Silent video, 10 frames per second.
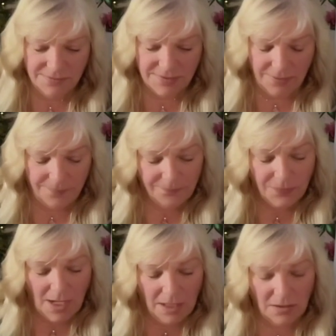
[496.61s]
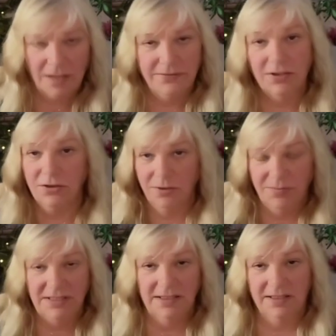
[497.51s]
So a lot of you could
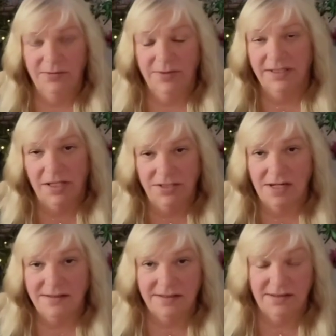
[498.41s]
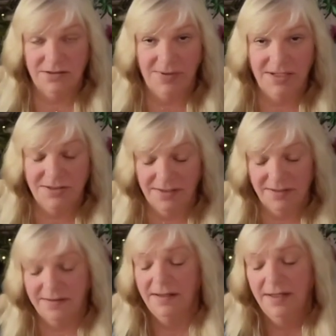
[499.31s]
be dealing with unjust situations,